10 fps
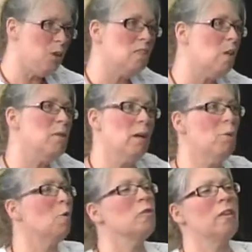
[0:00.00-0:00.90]
someday we
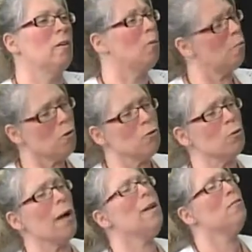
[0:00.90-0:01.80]
will say, Rose,
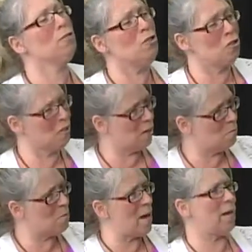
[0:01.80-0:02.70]
I don't need you to
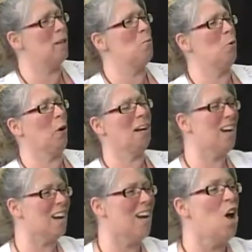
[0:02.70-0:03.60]
come back anymore.
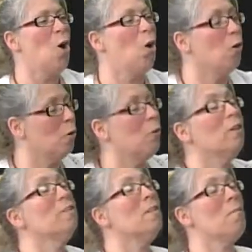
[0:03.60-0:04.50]
Or
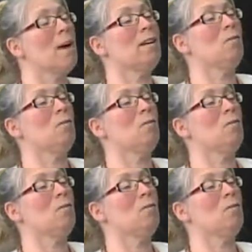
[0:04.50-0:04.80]
let's come back and